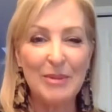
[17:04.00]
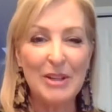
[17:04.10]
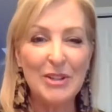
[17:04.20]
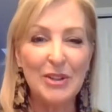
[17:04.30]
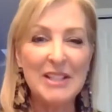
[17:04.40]
I'm going
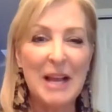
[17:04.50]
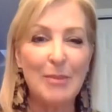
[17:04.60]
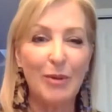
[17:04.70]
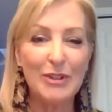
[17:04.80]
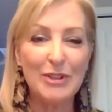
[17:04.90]
to turn the time
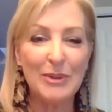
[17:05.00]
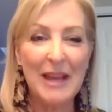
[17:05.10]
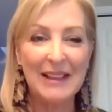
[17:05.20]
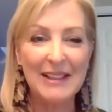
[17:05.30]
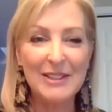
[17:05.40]
over to
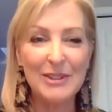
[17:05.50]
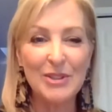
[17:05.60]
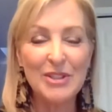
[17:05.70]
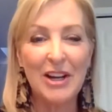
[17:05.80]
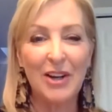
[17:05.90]
Caitlin to
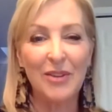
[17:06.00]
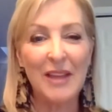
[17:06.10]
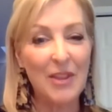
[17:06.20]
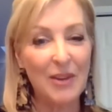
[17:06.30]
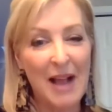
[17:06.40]
share the
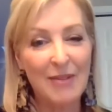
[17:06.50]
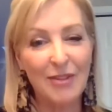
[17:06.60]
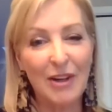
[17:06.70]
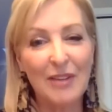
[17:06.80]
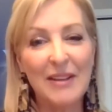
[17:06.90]
other half of
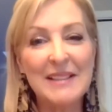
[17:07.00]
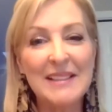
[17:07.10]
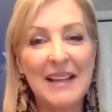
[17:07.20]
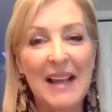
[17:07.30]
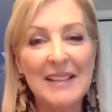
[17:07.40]
our event
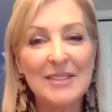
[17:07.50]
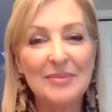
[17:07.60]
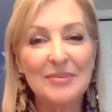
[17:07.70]
tonight.